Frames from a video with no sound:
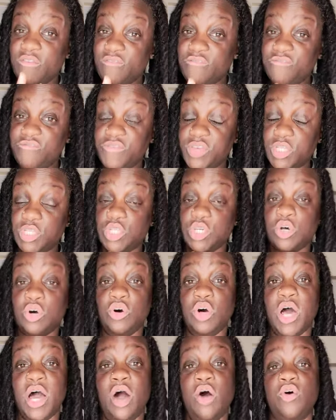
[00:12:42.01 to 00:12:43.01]
Number
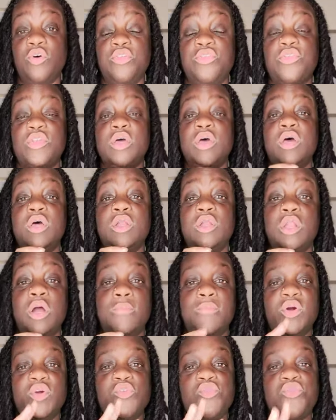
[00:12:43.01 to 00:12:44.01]
three,
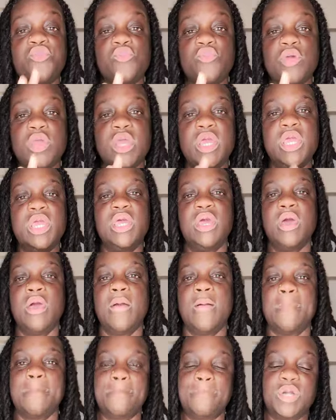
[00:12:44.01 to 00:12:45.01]
persistent
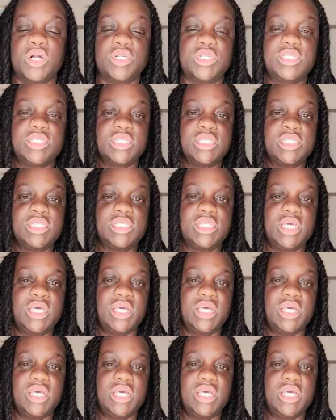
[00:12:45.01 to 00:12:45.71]
education.